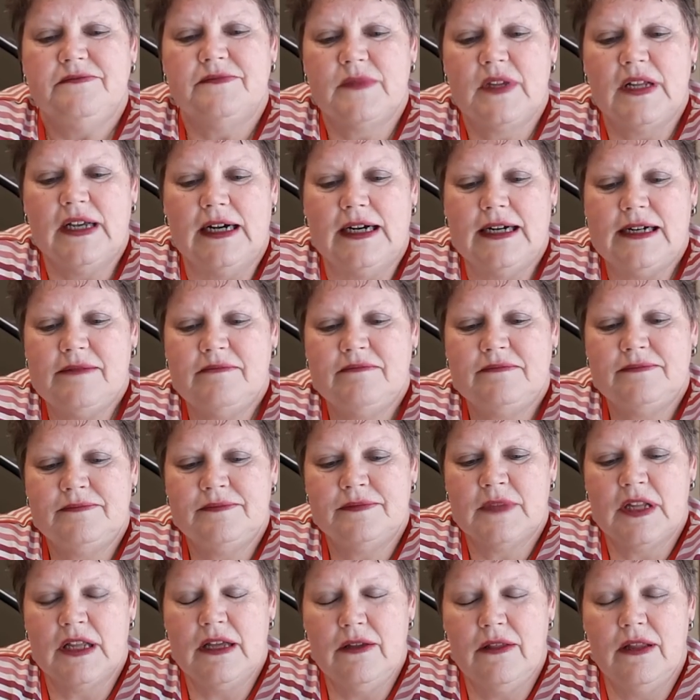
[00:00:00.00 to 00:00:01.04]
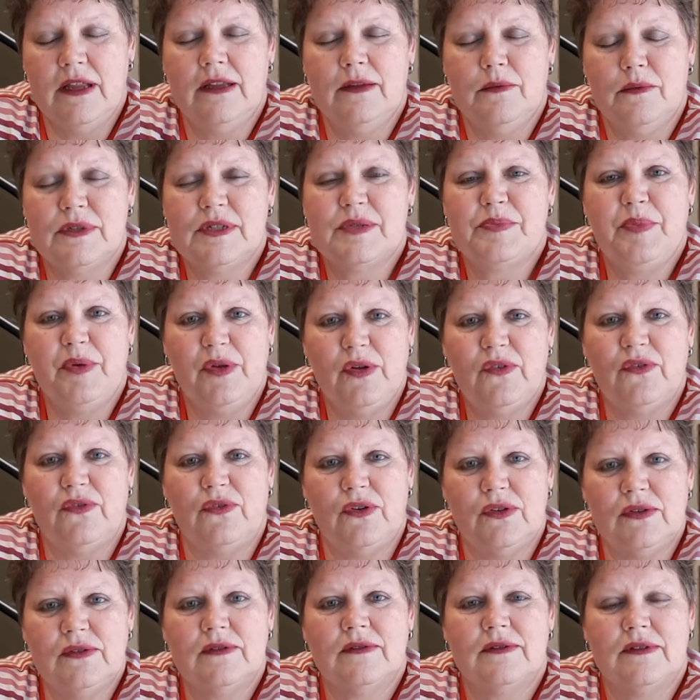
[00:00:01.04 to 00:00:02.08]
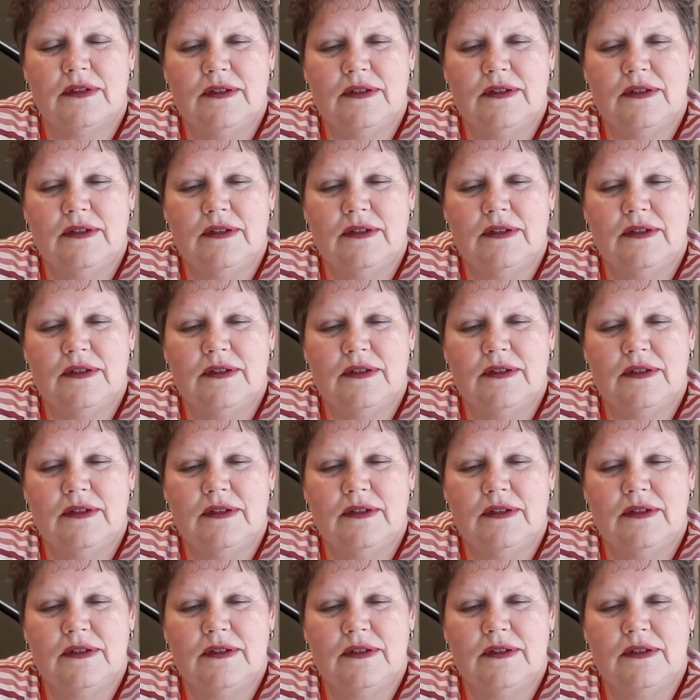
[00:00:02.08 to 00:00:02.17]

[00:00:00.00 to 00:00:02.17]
Um, it, it was beautiful.